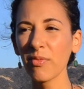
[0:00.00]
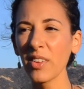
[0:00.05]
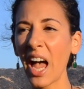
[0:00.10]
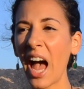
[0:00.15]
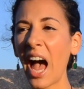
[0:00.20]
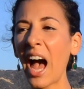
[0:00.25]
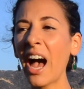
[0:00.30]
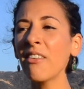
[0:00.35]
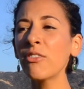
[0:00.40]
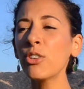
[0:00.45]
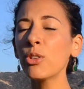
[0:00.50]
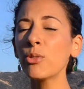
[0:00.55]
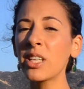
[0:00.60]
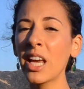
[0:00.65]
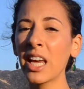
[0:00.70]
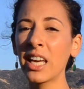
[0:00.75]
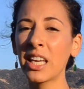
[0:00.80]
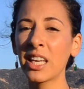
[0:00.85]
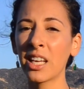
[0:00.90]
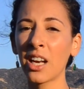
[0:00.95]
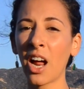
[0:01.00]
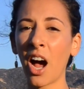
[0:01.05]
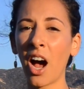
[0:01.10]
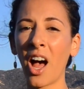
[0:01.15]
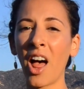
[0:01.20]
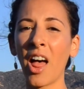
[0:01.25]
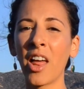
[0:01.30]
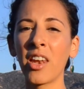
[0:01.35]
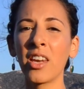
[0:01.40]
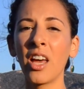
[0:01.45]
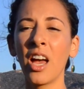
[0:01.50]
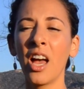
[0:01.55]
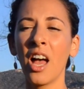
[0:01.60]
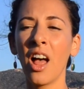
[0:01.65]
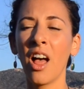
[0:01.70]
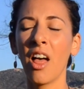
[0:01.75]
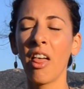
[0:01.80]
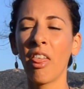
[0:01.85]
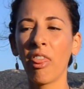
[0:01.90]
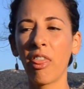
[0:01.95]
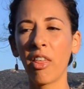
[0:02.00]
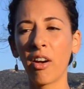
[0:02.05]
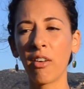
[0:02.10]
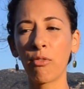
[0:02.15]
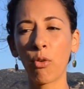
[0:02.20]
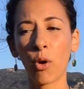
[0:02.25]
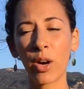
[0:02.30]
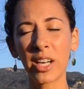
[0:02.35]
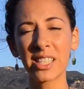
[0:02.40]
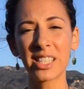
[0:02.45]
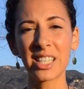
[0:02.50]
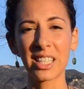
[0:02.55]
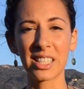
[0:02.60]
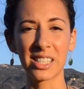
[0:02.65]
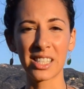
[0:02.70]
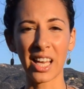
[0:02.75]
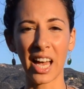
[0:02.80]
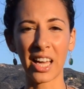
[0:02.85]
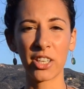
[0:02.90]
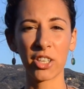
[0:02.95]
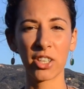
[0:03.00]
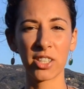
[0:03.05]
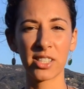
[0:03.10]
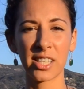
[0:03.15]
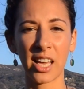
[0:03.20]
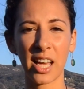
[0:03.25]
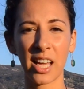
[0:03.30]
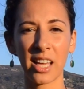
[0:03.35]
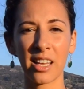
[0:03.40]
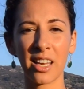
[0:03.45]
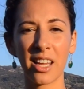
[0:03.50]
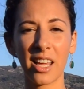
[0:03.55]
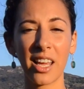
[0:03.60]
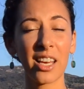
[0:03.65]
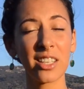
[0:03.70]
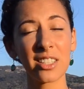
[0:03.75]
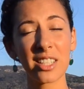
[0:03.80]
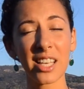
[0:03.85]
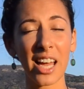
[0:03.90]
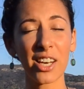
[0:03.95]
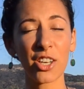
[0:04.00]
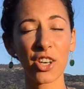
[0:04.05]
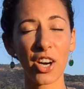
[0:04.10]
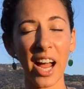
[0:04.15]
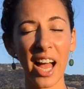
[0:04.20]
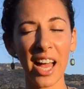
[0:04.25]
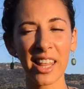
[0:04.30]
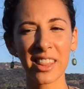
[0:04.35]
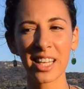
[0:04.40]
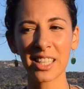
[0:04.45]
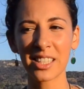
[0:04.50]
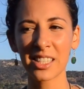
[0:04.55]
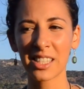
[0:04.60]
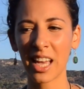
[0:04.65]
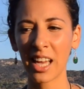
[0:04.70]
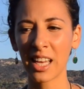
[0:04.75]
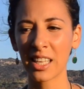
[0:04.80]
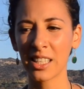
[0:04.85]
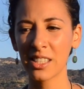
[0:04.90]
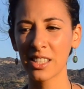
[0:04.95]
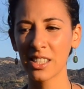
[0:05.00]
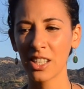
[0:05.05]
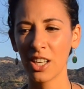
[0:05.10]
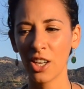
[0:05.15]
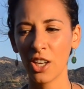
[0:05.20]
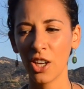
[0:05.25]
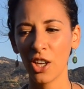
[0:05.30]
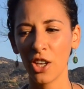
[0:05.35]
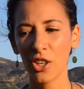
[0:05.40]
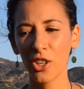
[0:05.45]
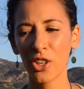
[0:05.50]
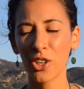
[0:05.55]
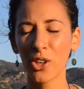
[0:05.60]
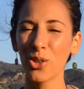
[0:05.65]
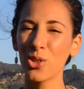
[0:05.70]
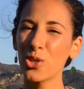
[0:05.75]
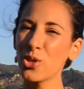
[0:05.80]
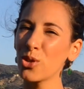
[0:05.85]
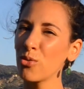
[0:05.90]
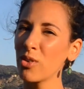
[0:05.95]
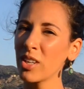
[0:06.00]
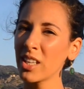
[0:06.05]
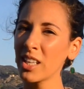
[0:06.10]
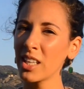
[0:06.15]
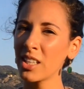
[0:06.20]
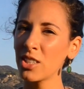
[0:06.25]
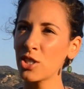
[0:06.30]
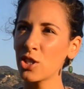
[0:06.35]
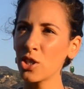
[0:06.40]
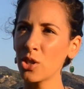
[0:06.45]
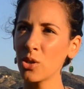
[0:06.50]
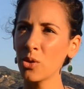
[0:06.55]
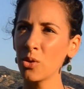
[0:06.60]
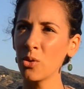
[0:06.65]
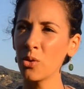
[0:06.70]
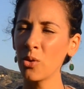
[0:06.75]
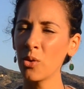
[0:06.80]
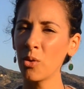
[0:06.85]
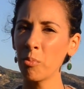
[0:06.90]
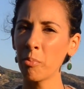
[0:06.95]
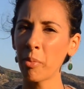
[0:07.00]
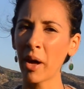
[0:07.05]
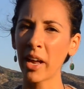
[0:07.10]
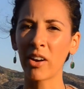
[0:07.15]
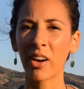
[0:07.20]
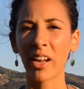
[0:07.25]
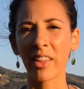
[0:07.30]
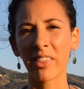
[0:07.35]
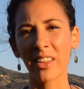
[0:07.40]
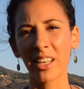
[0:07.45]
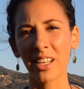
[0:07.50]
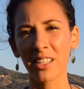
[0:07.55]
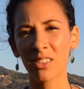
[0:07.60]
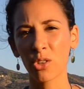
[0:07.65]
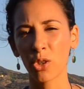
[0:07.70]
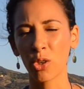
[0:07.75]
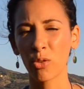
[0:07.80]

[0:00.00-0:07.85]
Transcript: Have you taken on the voice inside your head that says, you know, you should really do better at this, or